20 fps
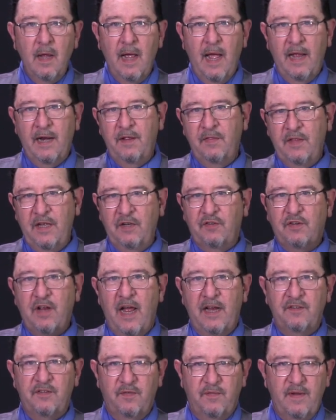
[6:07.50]
And in these
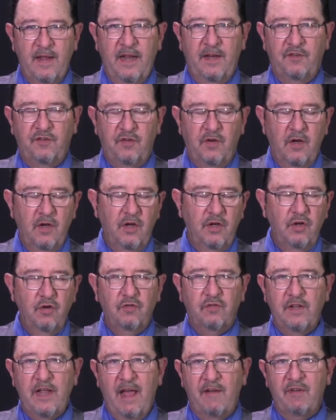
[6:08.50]
kinds of kids,
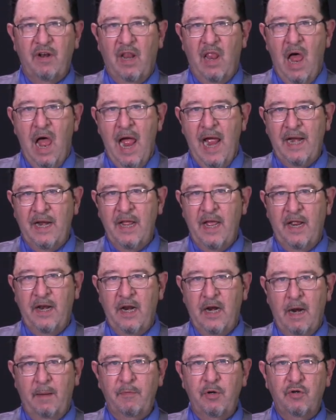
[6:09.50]
usually have a line in,
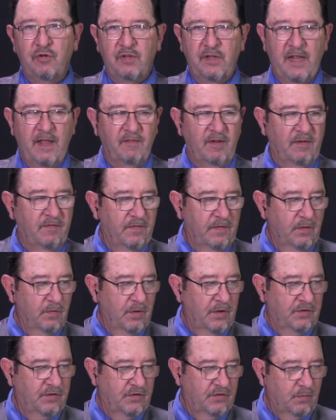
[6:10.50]
and I'm usually giving
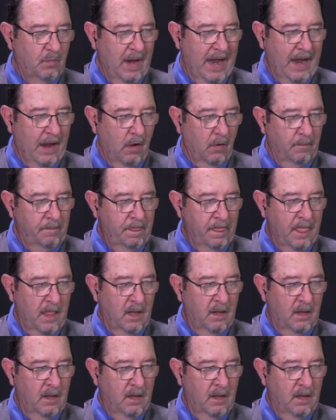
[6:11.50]
fluids as well.